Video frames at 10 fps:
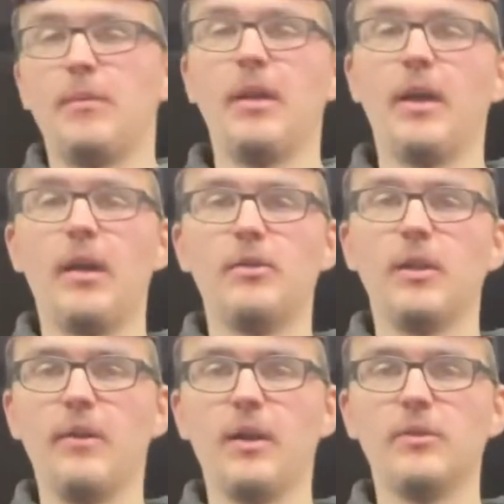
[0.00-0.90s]
I mean, I got really
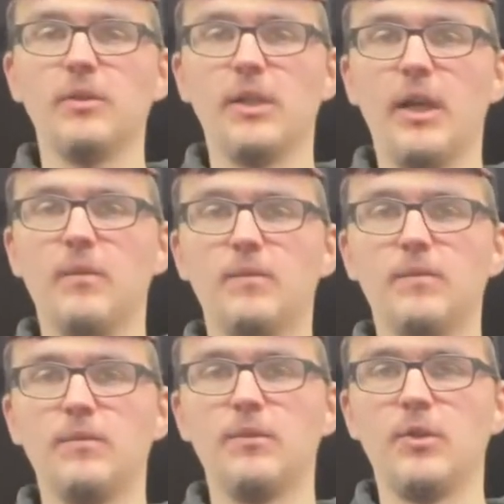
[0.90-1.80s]
nothing else to say
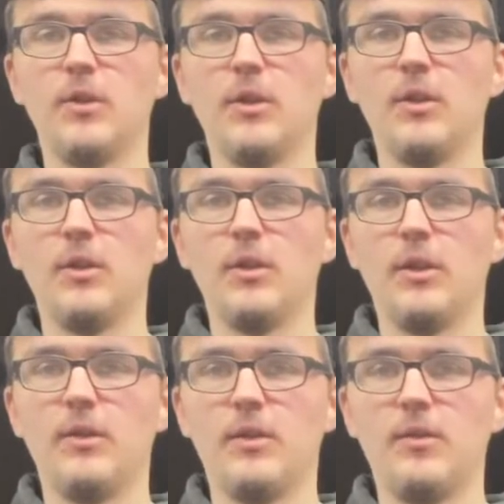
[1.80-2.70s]

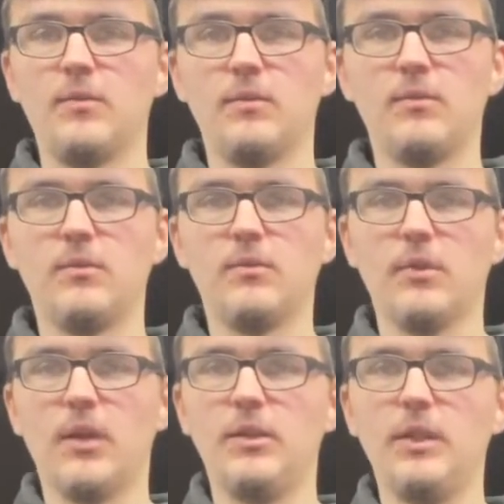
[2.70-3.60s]
other than
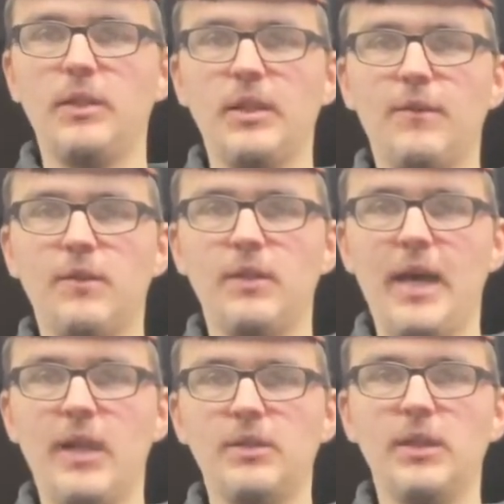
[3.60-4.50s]
got the D7,
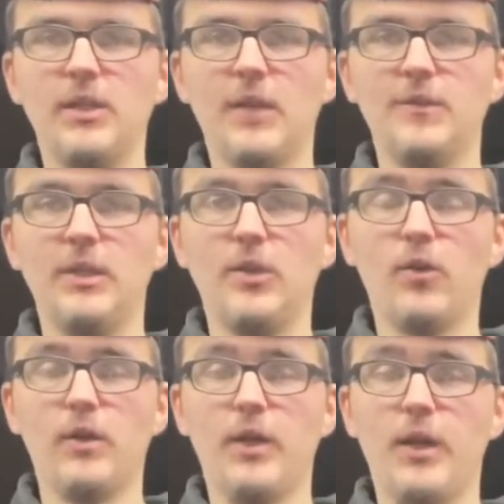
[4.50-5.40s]
dad's D17
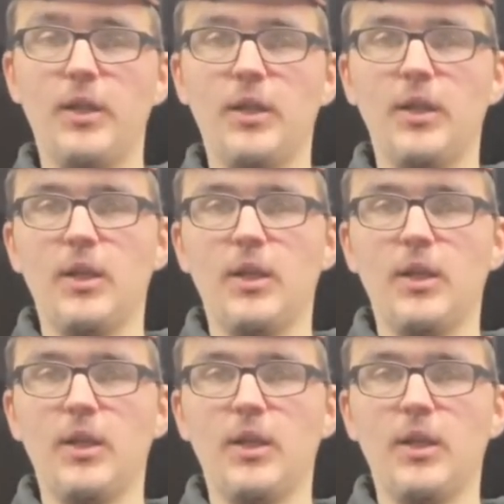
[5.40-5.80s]
over there.